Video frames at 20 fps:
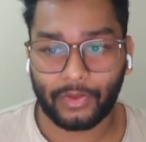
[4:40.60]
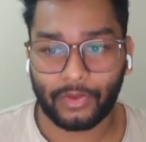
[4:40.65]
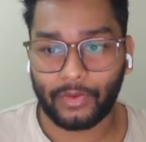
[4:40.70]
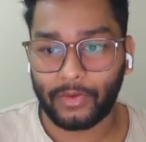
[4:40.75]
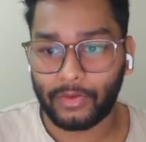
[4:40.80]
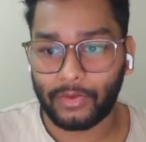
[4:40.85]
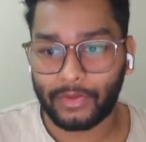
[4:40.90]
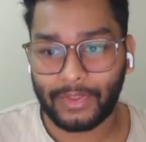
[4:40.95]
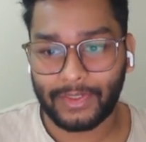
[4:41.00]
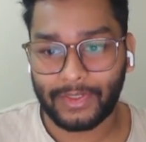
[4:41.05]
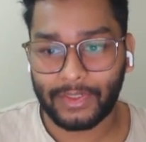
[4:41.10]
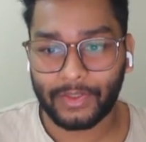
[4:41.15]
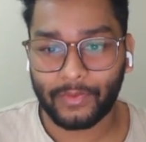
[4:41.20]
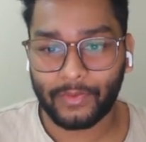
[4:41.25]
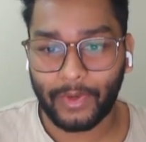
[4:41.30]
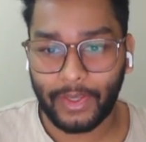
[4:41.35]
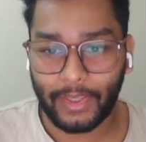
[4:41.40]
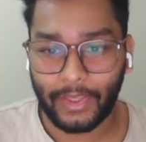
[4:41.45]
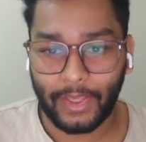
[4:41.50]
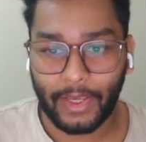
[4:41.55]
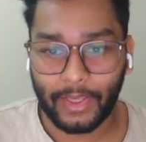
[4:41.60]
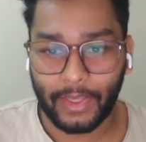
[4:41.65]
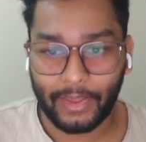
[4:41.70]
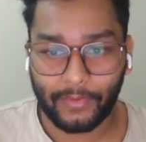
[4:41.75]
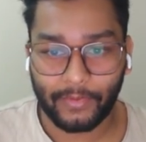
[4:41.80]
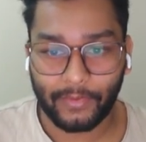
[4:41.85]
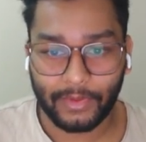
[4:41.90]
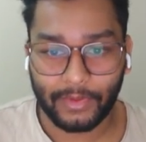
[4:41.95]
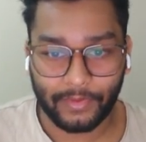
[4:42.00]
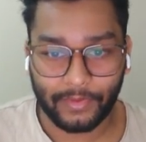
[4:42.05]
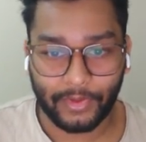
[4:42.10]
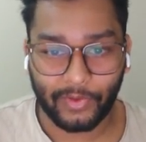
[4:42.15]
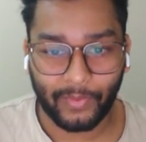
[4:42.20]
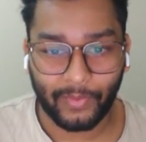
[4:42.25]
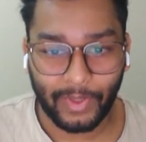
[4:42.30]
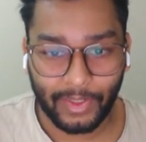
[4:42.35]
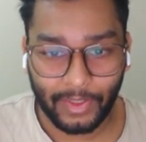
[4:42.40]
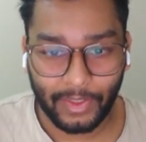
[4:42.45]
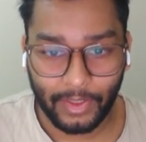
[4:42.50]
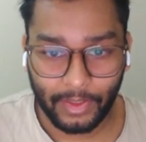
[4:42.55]
So this is why I was
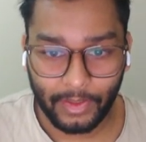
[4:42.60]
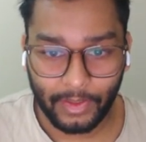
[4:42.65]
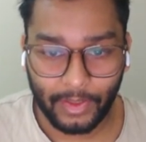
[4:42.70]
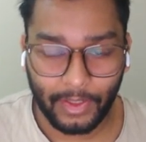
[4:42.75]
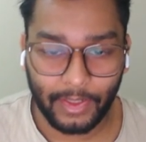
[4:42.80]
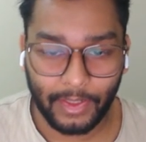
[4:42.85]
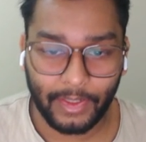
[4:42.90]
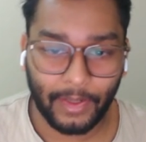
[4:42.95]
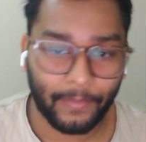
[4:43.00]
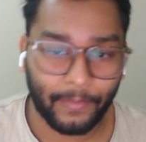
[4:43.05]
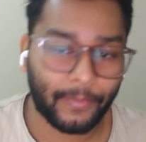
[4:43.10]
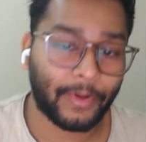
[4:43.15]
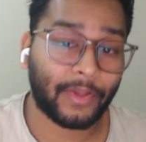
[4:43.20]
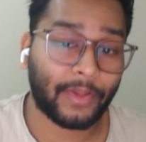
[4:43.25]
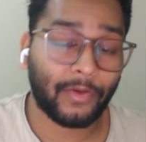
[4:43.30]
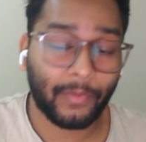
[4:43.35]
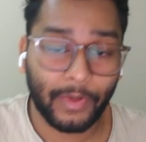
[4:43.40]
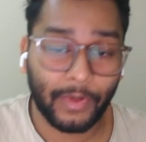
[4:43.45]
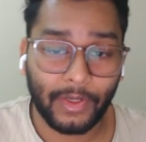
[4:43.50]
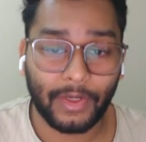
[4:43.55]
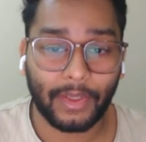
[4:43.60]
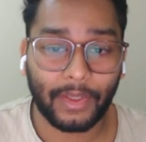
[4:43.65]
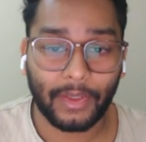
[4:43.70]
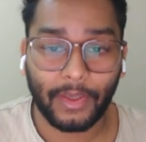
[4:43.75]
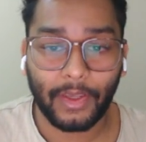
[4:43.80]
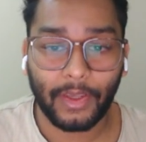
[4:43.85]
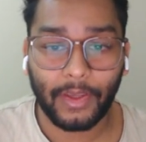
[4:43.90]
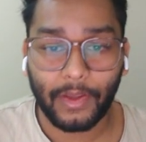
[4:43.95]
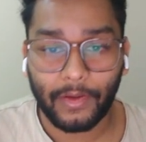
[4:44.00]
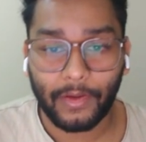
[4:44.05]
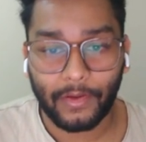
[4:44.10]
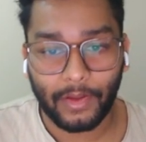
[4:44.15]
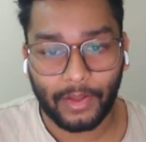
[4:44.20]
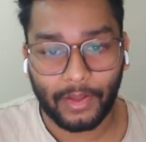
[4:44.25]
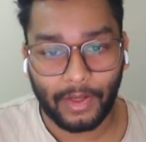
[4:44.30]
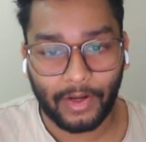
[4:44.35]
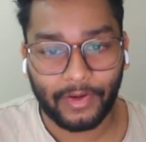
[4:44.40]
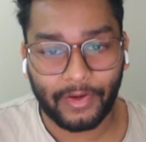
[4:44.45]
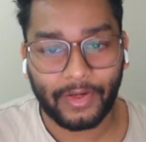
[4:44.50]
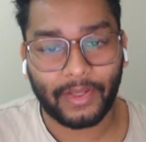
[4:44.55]
recommending, and I'm recommending
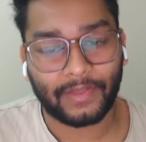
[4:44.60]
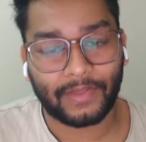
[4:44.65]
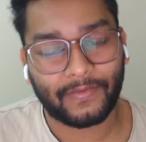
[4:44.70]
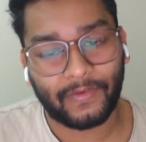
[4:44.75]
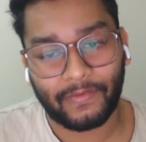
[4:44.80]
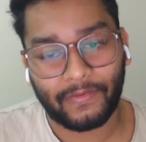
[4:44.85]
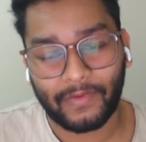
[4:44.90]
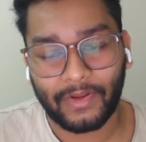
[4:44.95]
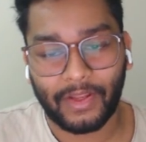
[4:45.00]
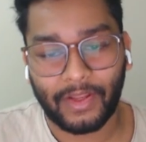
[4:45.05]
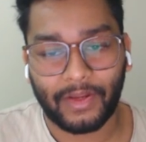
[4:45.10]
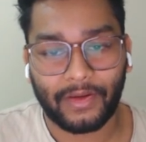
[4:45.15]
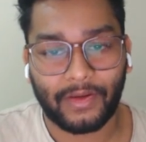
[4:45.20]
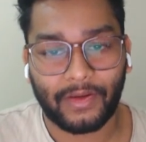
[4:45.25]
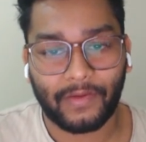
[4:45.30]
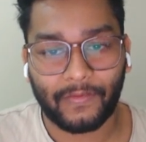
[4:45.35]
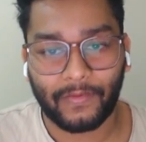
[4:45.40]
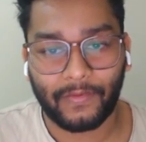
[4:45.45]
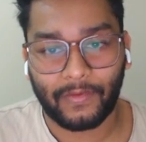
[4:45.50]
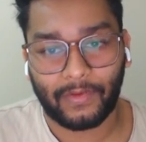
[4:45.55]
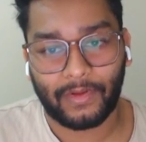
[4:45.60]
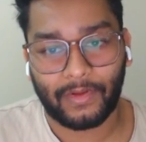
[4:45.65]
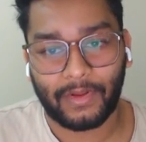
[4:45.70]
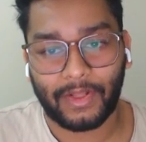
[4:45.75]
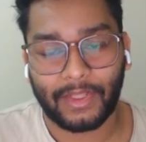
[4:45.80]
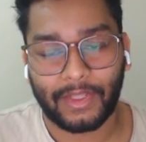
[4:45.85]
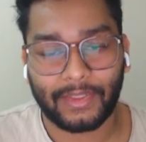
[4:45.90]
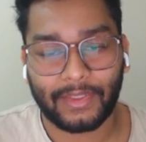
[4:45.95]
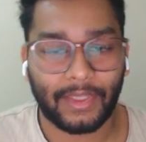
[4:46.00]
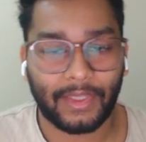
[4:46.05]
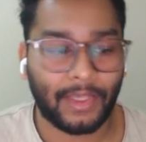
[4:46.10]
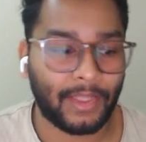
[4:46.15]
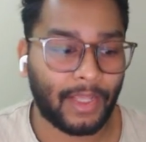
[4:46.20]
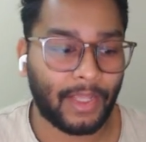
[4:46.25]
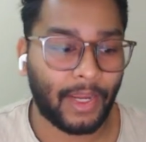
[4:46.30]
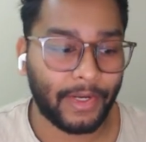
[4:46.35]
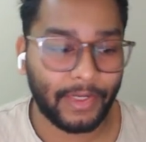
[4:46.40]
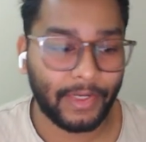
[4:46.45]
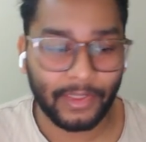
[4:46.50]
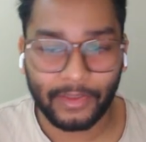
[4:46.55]
RTX 5090 for, let's say,
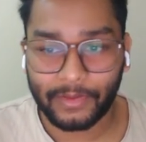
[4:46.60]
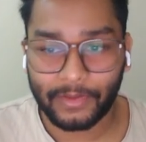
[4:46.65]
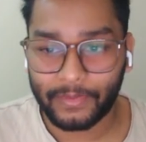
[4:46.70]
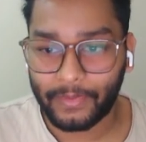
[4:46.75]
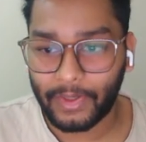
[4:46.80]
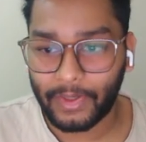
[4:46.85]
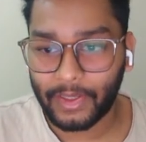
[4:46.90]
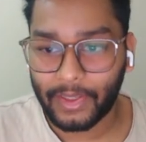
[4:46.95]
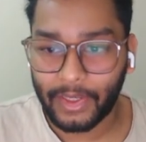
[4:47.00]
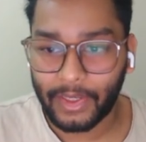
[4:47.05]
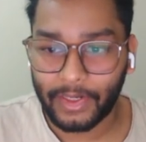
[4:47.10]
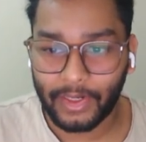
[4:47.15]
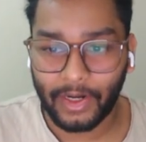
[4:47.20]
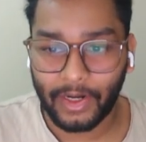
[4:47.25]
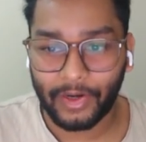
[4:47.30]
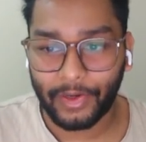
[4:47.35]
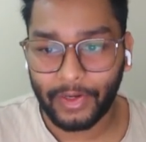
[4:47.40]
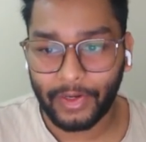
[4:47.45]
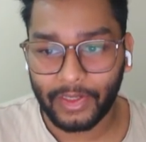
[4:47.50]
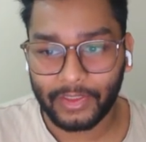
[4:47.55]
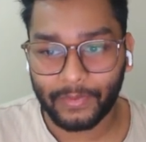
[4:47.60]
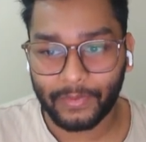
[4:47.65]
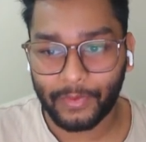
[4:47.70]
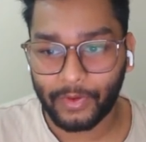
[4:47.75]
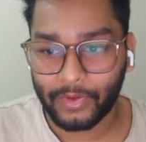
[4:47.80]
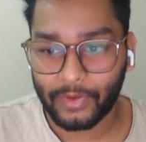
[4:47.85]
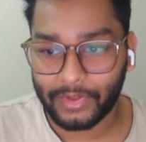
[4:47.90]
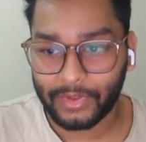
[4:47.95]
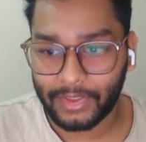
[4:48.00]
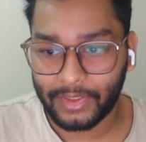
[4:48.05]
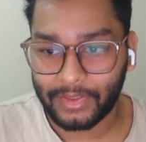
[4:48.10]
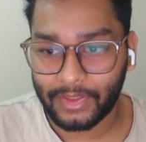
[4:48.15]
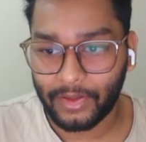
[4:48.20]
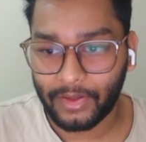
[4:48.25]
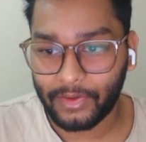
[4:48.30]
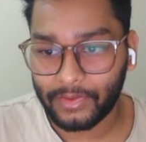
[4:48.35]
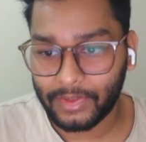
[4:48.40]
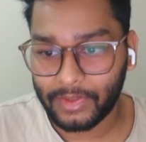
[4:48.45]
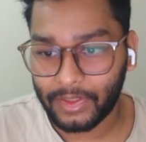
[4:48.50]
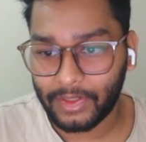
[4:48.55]
an ideal spec, and RTX Pro
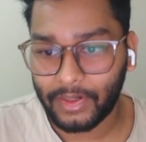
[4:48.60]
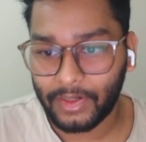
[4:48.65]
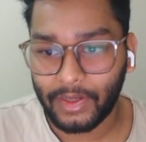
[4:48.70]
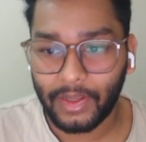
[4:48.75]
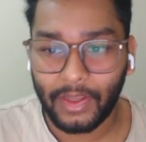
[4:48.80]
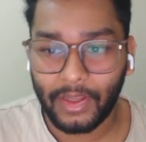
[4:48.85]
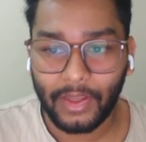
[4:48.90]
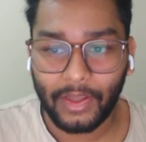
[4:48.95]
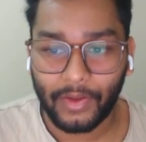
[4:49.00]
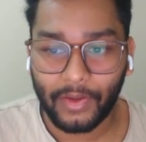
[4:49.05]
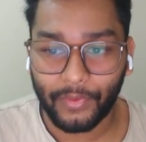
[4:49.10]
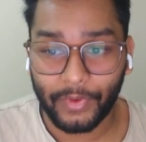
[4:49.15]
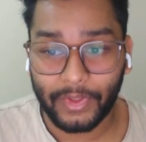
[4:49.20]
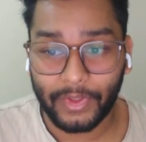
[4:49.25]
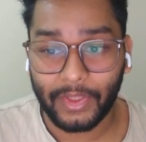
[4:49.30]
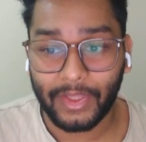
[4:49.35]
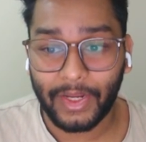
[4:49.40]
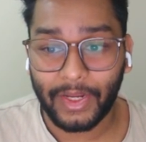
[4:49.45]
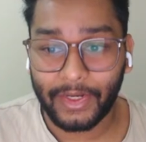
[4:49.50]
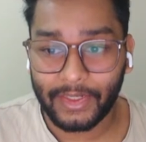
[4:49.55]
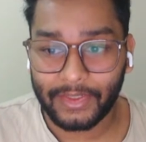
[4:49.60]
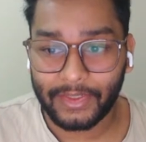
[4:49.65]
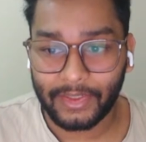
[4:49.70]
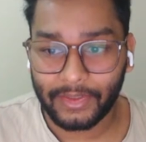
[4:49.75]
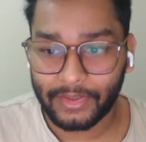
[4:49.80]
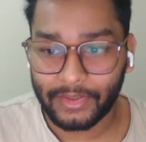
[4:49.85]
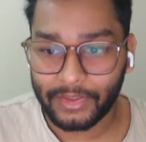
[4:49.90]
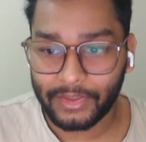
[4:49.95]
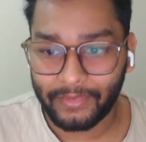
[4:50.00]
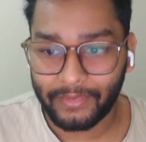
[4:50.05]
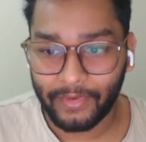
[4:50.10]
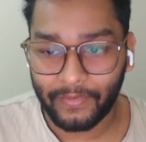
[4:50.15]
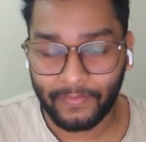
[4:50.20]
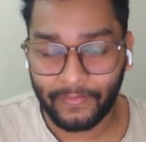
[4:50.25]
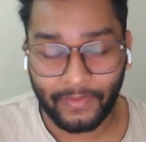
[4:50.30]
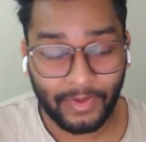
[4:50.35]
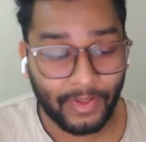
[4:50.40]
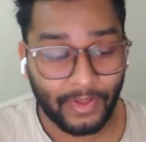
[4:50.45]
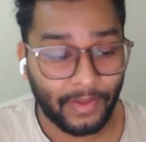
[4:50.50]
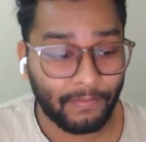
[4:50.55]
6000 with 96
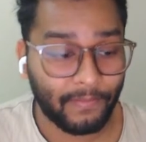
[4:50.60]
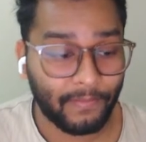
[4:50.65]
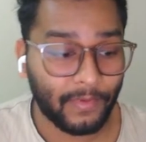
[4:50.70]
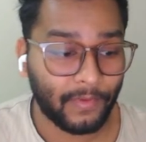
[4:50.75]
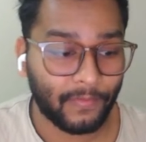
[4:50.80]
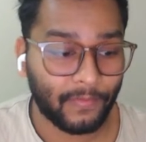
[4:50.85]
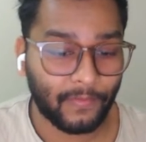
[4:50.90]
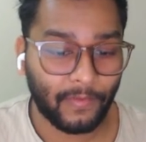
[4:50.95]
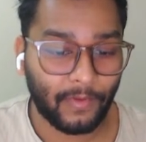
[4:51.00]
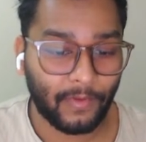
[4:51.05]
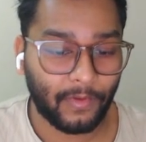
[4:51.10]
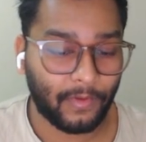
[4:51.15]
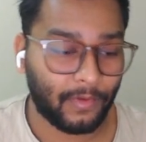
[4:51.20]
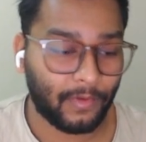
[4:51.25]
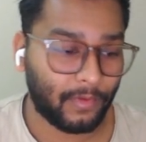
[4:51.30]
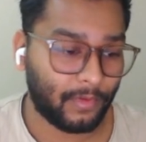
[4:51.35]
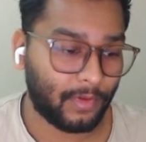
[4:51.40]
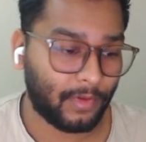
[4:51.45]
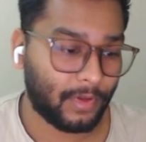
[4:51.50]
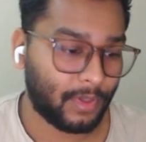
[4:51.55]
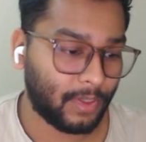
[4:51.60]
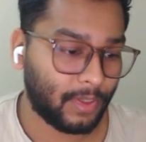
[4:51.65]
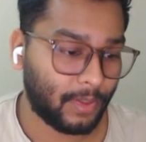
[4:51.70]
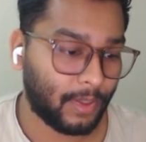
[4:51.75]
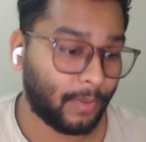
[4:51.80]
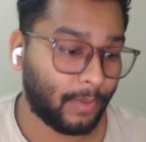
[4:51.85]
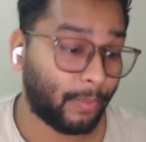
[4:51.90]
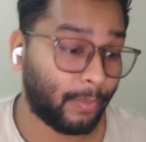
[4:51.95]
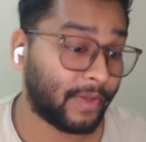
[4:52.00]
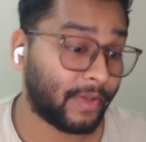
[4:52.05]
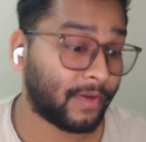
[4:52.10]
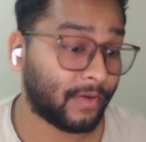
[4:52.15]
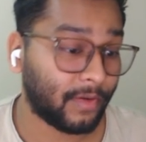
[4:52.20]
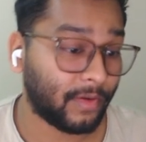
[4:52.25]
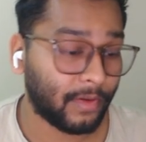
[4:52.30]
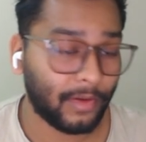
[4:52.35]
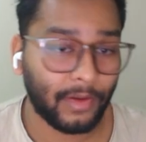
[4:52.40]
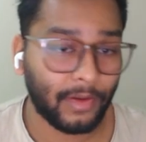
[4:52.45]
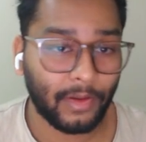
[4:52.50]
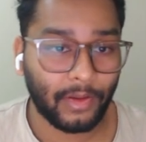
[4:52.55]
GB of VRAM for a
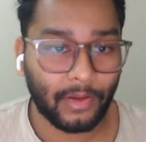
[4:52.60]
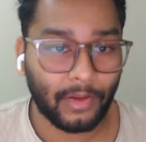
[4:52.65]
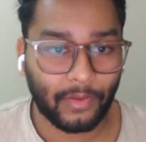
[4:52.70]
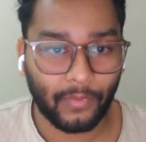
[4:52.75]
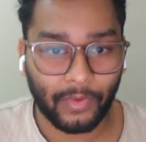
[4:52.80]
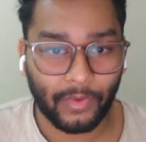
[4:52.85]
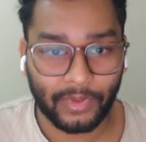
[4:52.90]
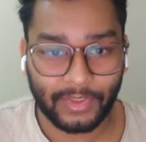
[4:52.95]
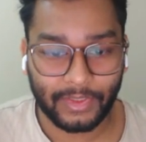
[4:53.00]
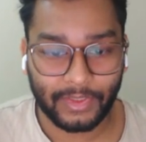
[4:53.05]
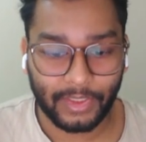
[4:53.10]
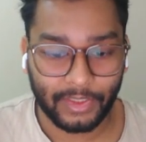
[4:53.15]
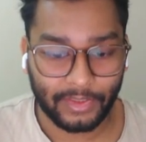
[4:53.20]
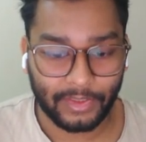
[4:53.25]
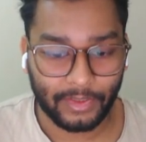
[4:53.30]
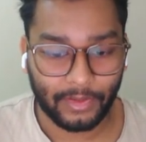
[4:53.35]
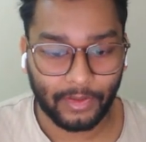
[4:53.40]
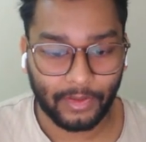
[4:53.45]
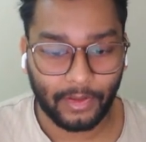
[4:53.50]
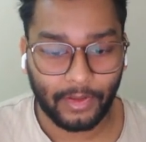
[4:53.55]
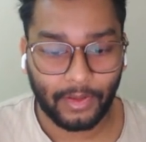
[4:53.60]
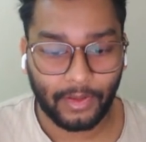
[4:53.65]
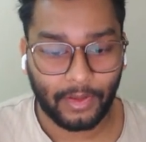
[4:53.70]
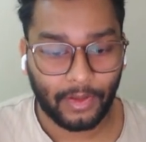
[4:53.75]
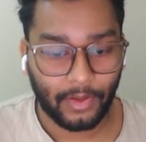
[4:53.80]
better workstation.